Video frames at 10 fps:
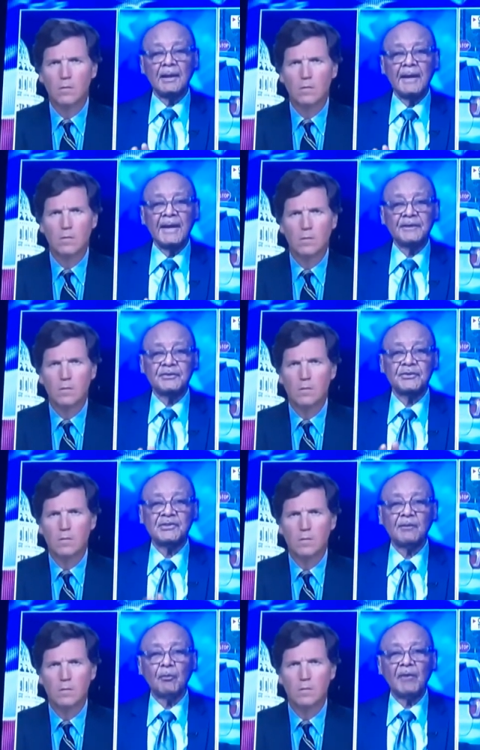Speaker 1: as the civil
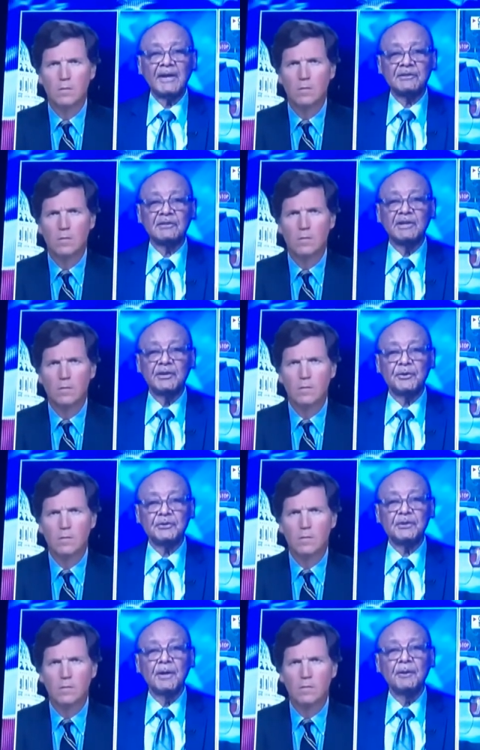rights leaders
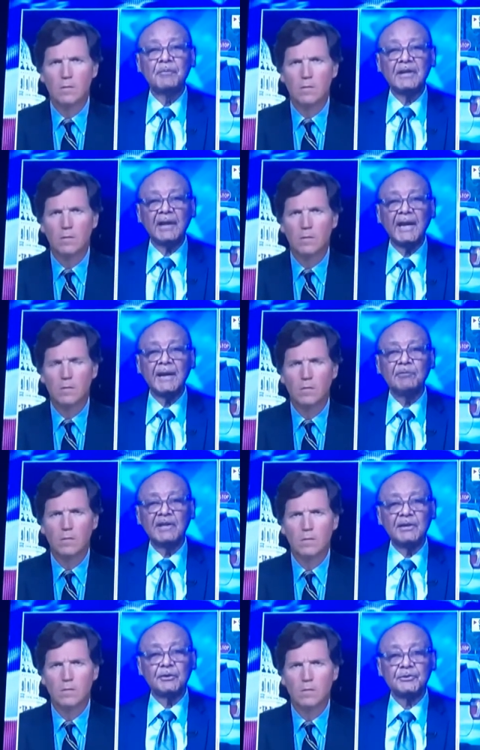became
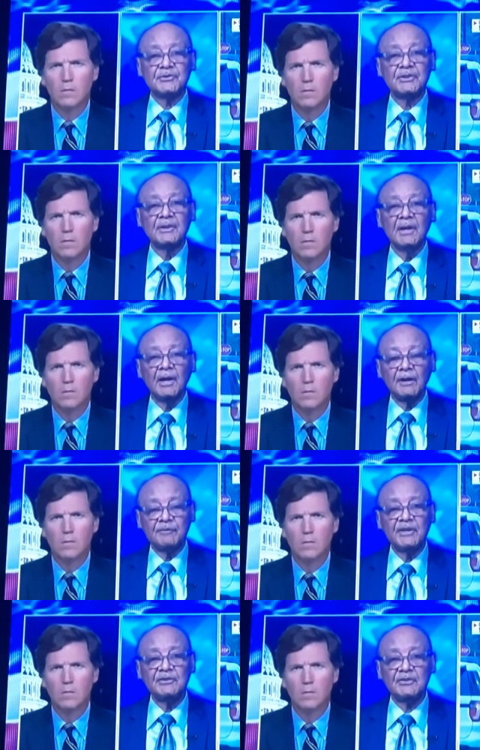leaders of
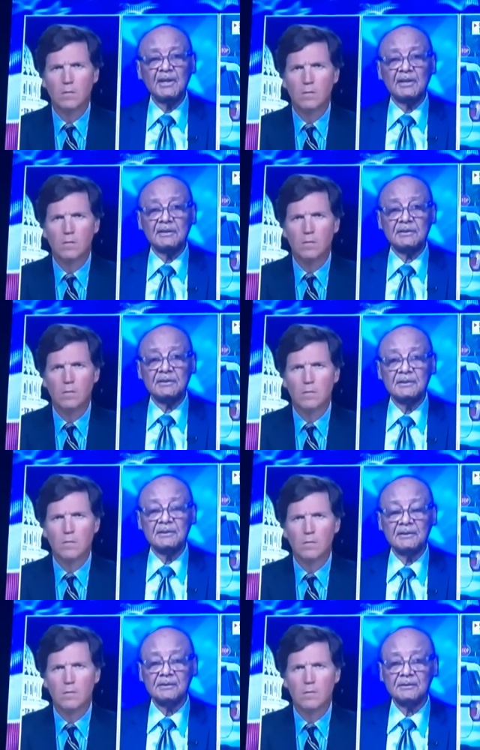these cities.
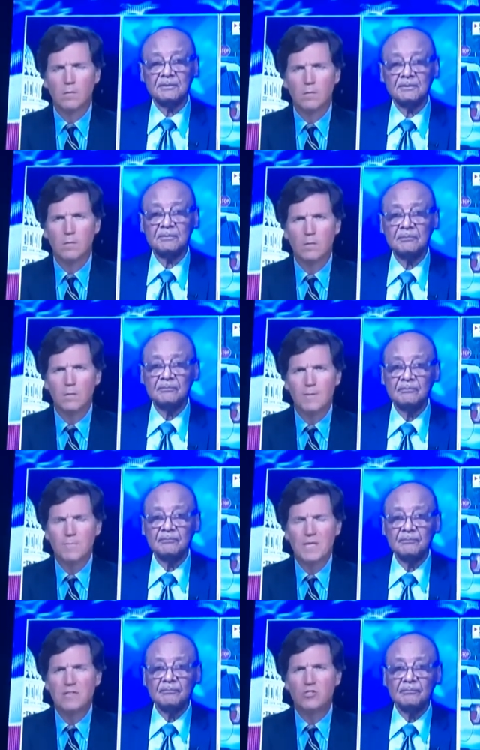
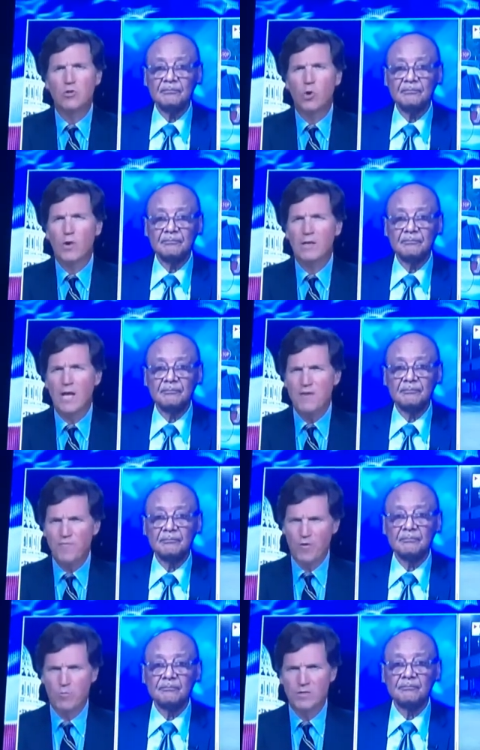
Speaker 2: So Lori
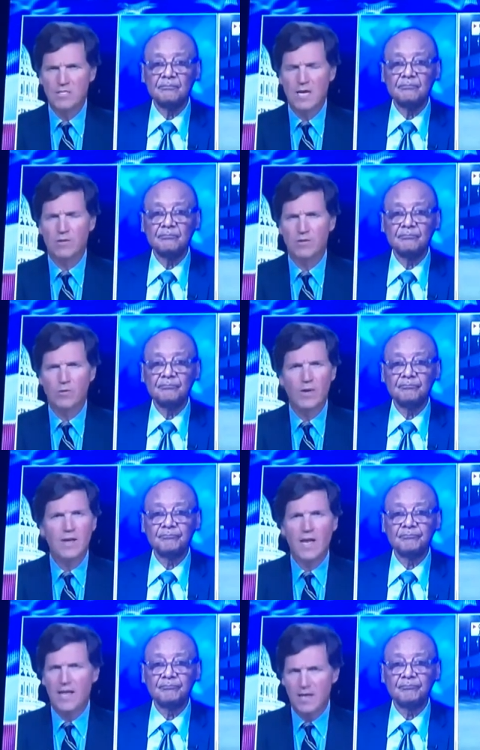Lightfoot would tell you, and,
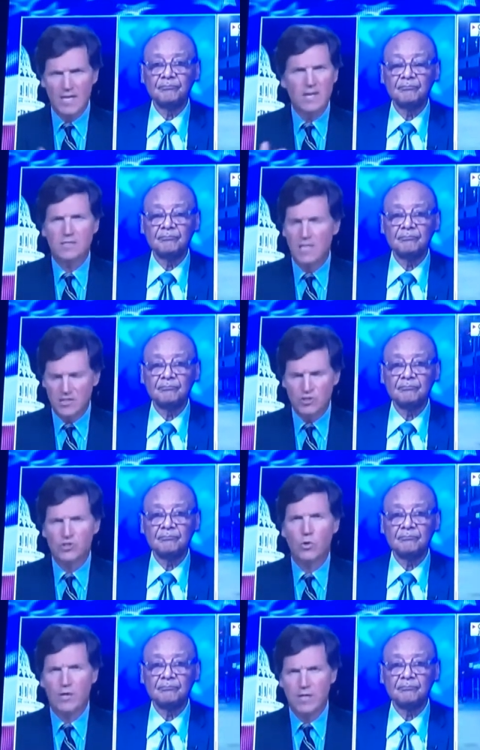and again, it's not just
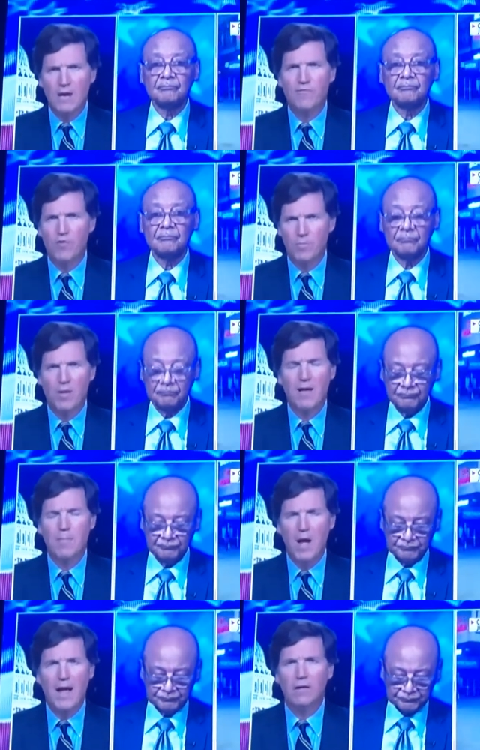Lori Lightfoot by a
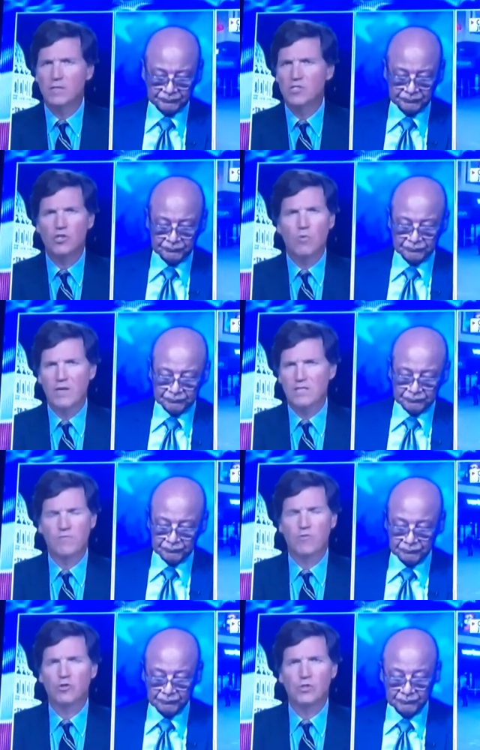mile, it's so it's
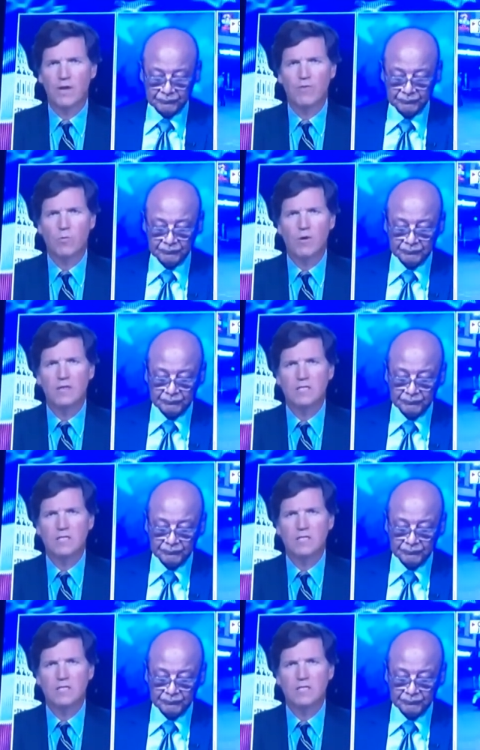virtually every one of these